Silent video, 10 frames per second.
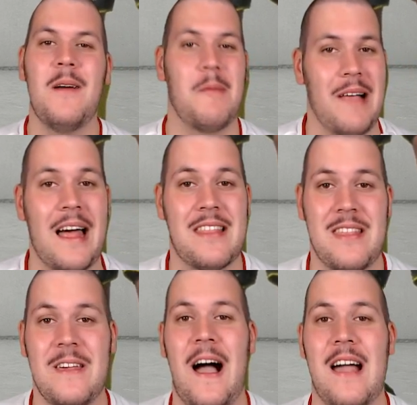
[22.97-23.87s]
I'm glad to
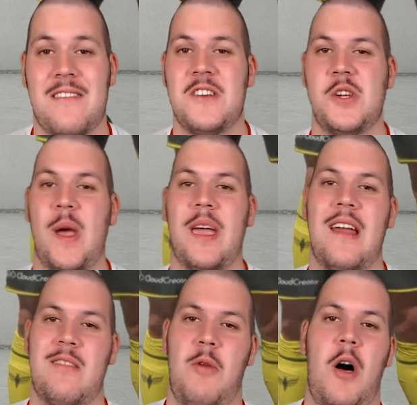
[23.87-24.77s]
see you guys are enjoying it
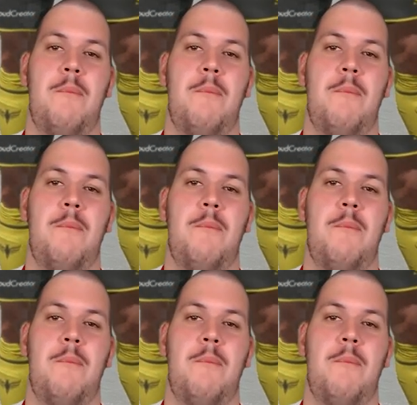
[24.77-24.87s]
as well.